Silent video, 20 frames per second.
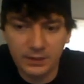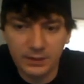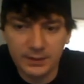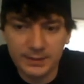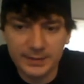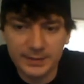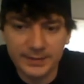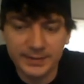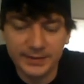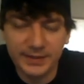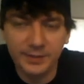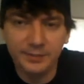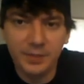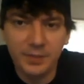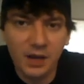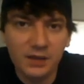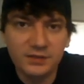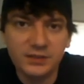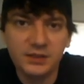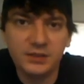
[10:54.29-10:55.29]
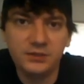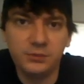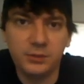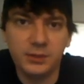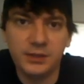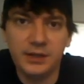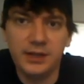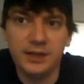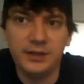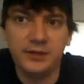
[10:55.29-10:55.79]
The bosses
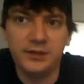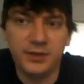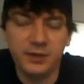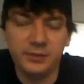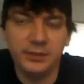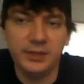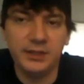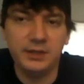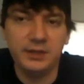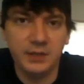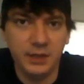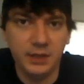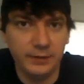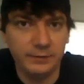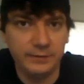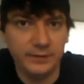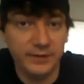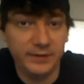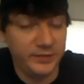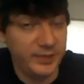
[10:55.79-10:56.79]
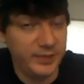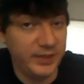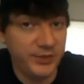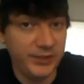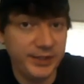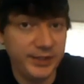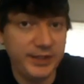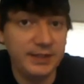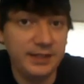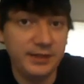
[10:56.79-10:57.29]
were incredibly tough,
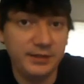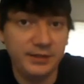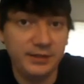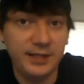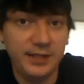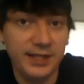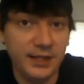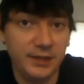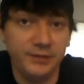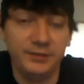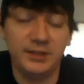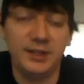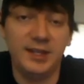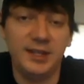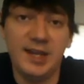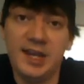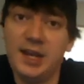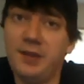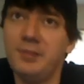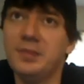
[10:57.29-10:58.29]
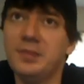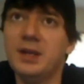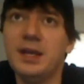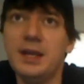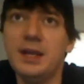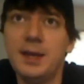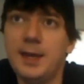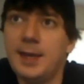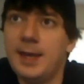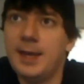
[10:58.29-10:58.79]
especially near the end of the game,
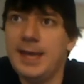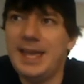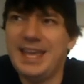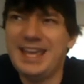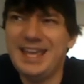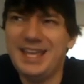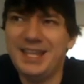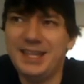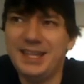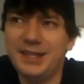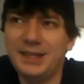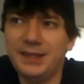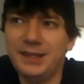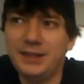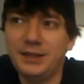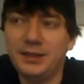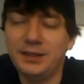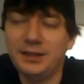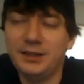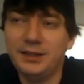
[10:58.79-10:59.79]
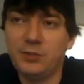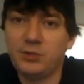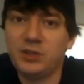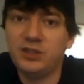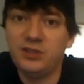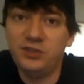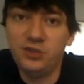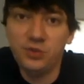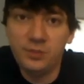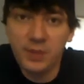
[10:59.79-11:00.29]
and there
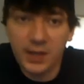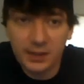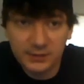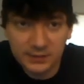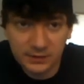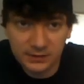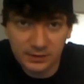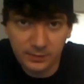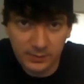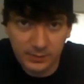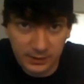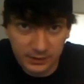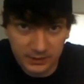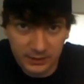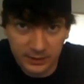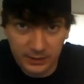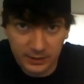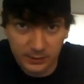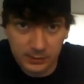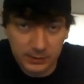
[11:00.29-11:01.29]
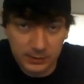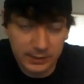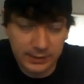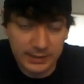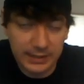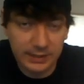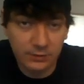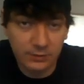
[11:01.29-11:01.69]
were two bosses in particular that